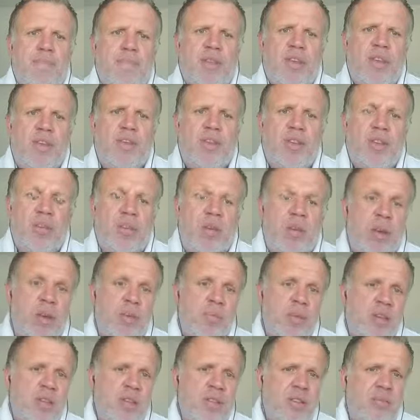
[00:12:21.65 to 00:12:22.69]
If you go
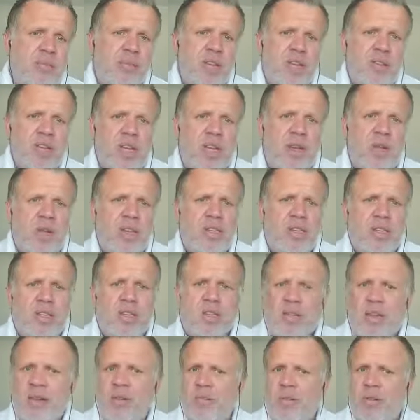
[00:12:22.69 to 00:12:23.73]
back to the British Airways
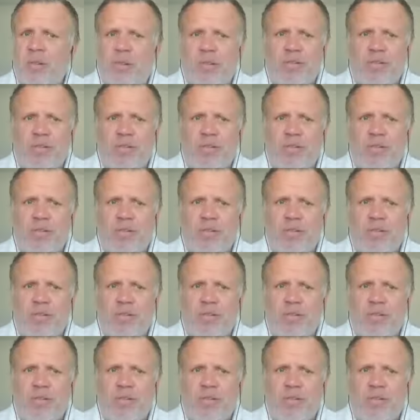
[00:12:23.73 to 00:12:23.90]
example,